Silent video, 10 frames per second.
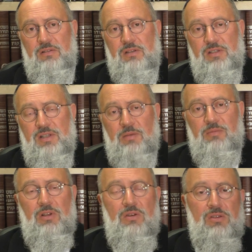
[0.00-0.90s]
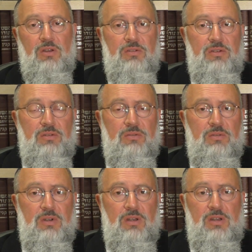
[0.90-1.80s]
the statement goes on
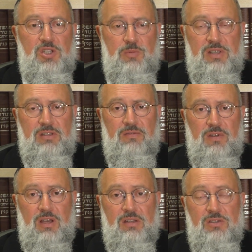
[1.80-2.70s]
to specify